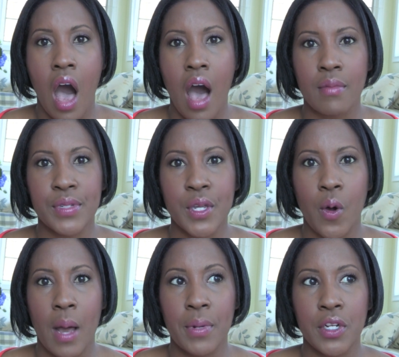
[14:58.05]
Um,
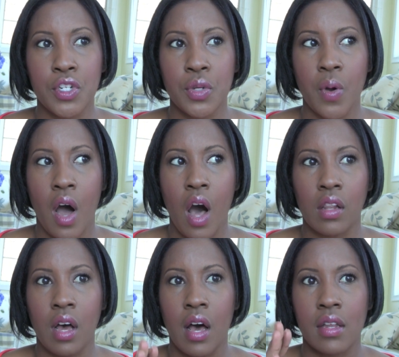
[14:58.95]
so I'm going to do a
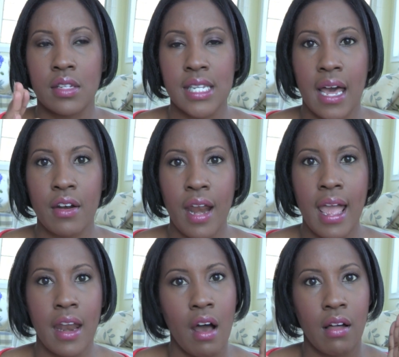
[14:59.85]
haul on
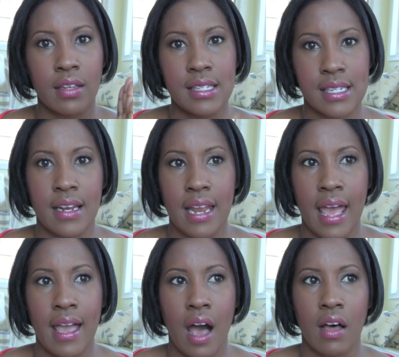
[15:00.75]
Saturday and a haul on
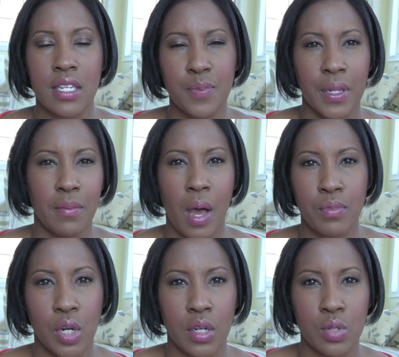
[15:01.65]
Sunday. I'll split them
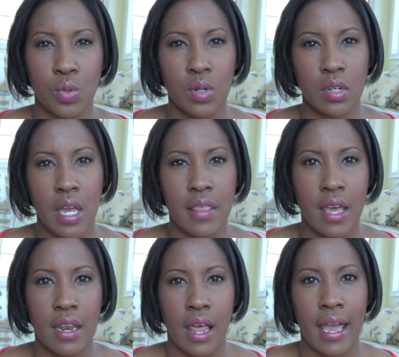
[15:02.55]
drugstore and
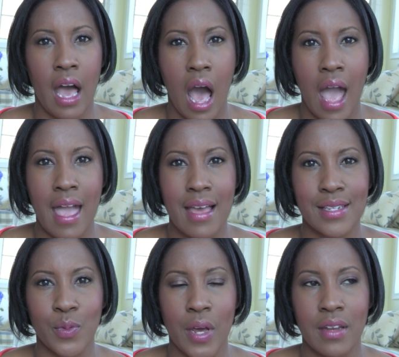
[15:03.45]
then like a
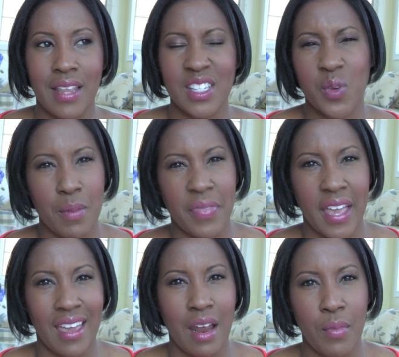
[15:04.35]
high-end one. That's what I'm
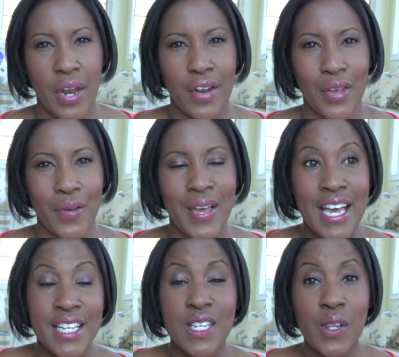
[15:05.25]
thinking I'm going to do.
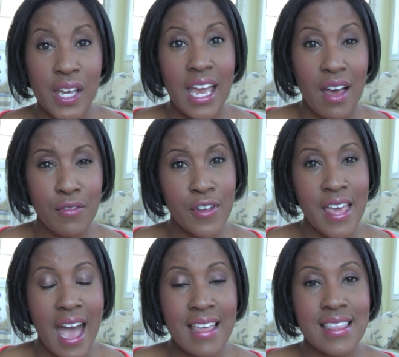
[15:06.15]
So look out for
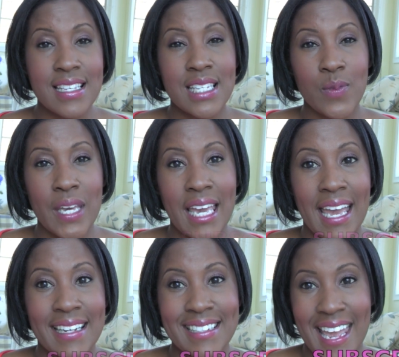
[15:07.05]
that this
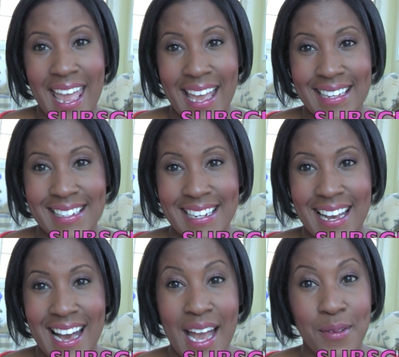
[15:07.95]
weekend, and
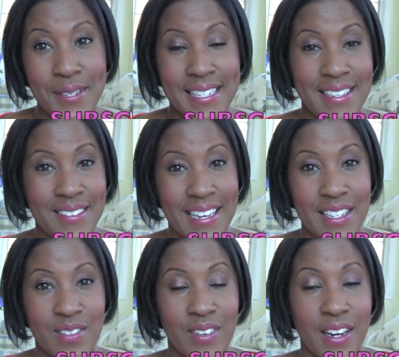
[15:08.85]
uh, I will see you
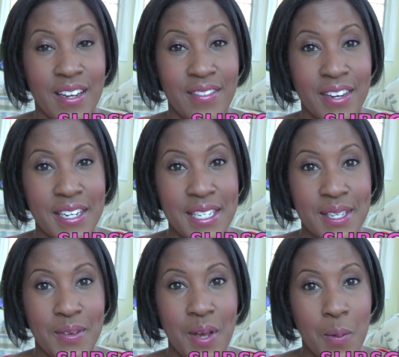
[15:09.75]
guys very, very
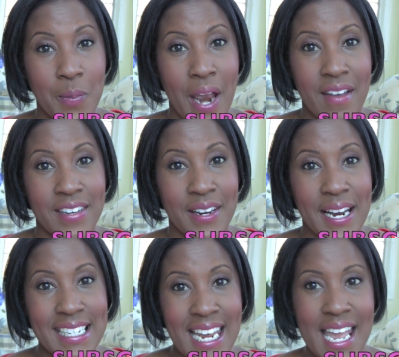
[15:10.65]
soon. Hope you're having a
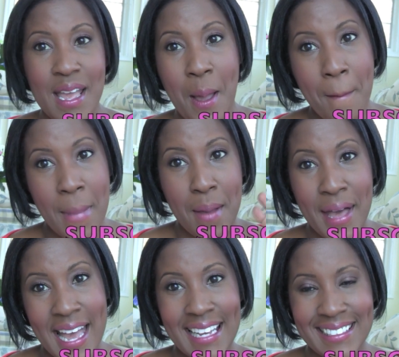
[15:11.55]
great day.
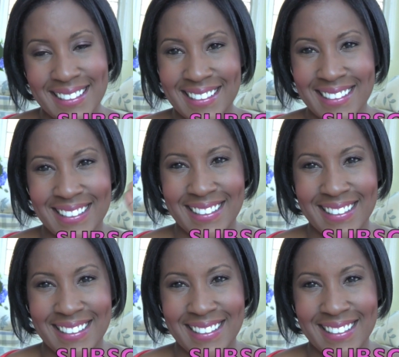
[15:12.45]
Bye-bye.